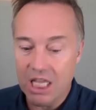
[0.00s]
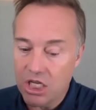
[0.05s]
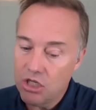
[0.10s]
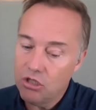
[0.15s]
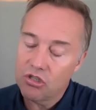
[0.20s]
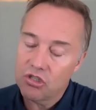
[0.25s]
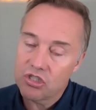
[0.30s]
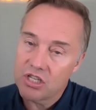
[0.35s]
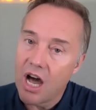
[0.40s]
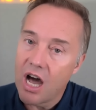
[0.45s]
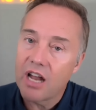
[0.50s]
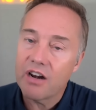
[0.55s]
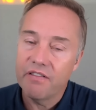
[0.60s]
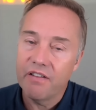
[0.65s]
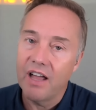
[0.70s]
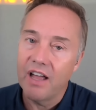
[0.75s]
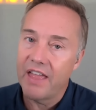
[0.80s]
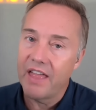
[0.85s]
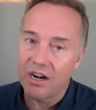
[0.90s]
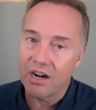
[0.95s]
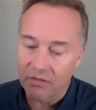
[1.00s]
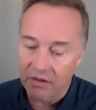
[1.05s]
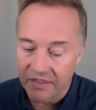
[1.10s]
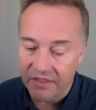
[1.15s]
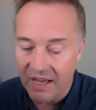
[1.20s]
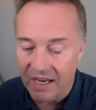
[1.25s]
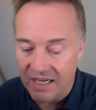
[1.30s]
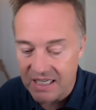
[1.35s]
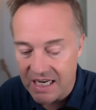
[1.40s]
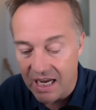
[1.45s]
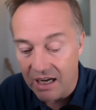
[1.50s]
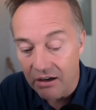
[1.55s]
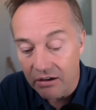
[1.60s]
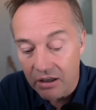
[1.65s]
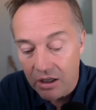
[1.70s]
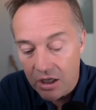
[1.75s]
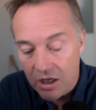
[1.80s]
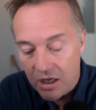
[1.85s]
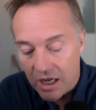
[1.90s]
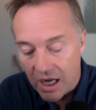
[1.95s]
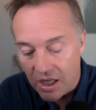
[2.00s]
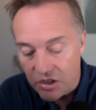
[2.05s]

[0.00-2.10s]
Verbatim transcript: And then you just codify that and write that down.